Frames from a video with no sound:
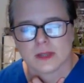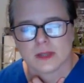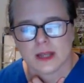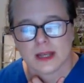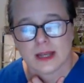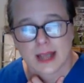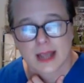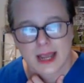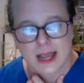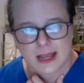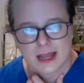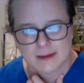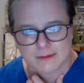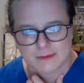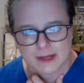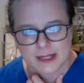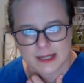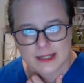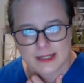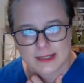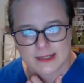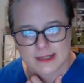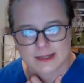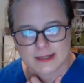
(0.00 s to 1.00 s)

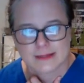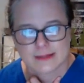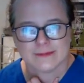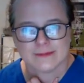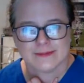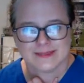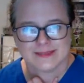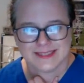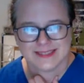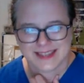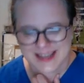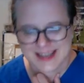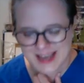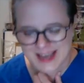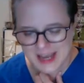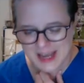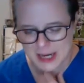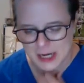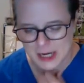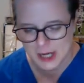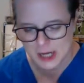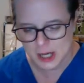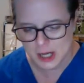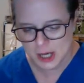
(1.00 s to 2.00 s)
Canvas.
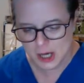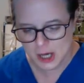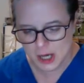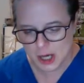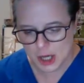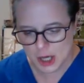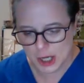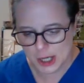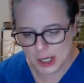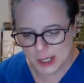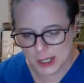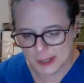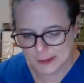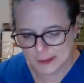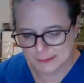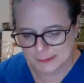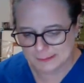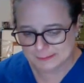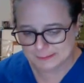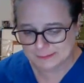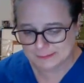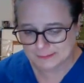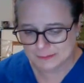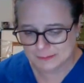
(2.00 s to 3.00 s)
Okay,
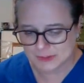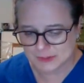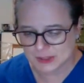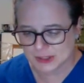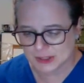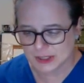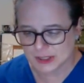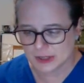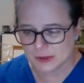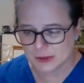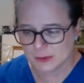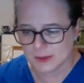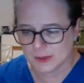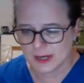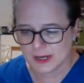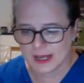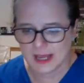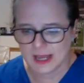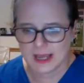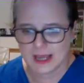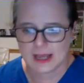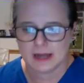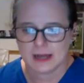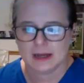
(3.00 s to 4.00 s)
so
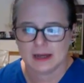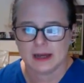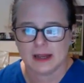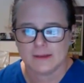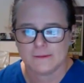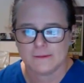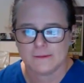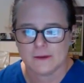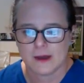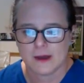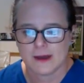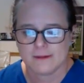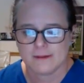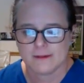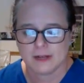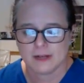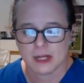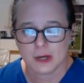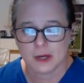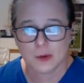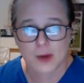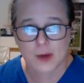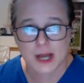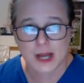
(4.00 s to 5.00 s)
again, if you have any
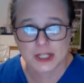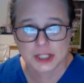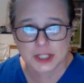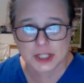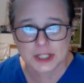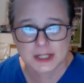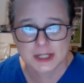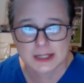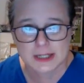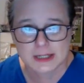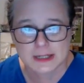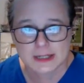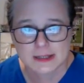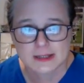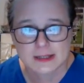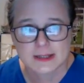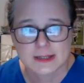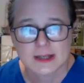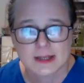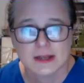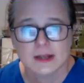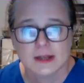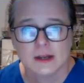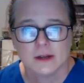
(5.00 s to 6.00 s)
questions,
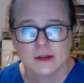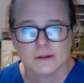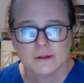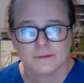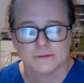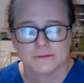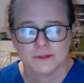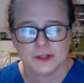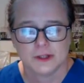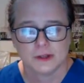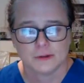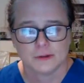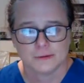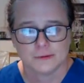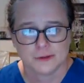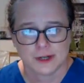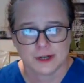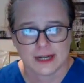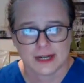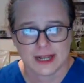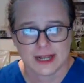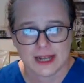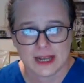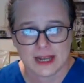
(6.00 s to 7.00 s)
feel
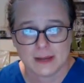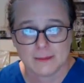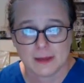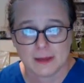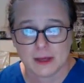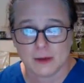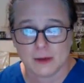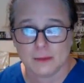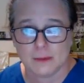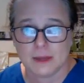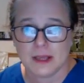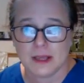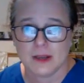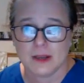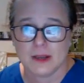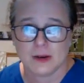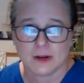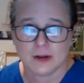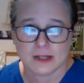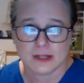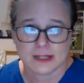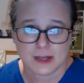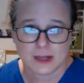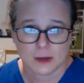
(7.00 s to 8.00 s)
free to email me
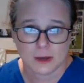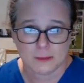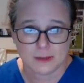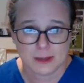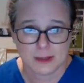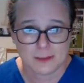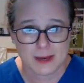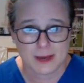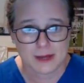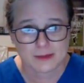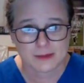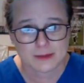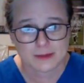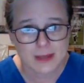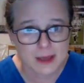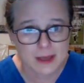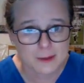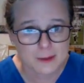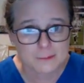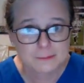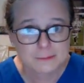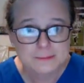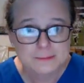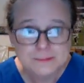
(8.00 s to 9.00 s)
or tell me about
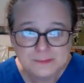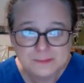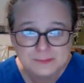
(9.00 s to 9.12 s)
them.